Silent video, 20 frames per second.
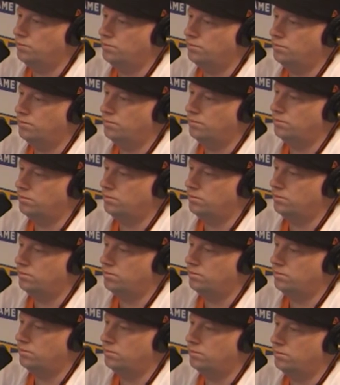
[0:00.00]

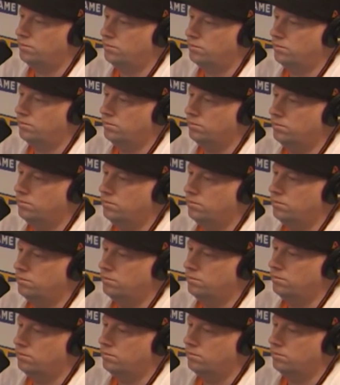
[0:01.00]

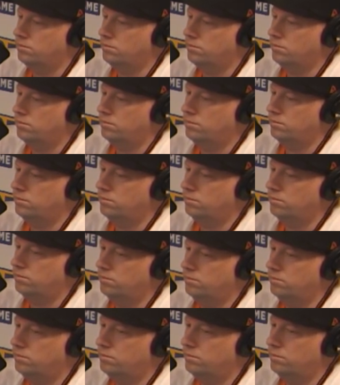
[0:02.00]

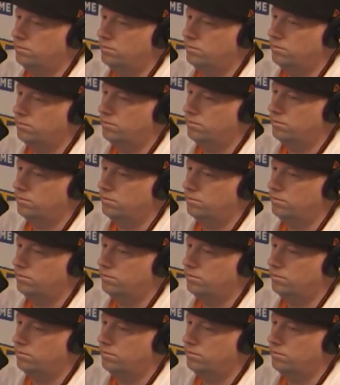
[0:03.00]
The person shown says nothing.